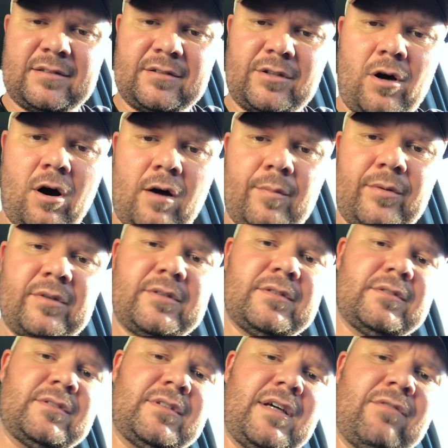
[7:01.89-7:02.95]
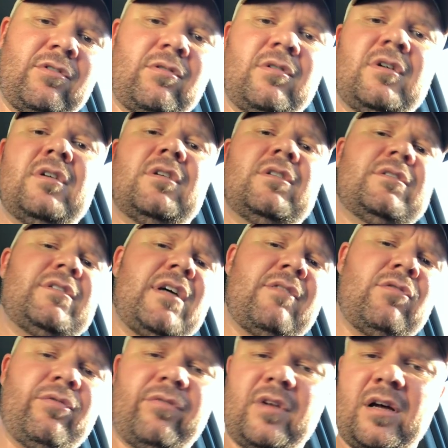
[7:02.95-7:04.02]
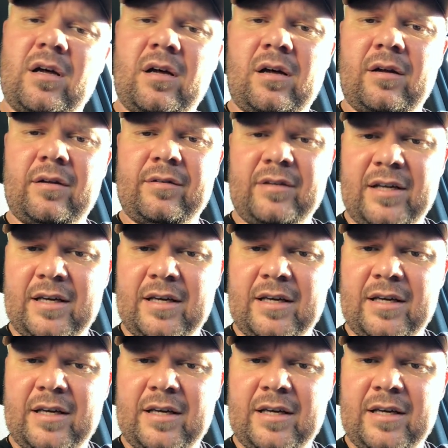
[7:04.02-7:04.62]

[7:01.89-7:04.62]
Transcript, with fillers: and DARPA, and several several uh,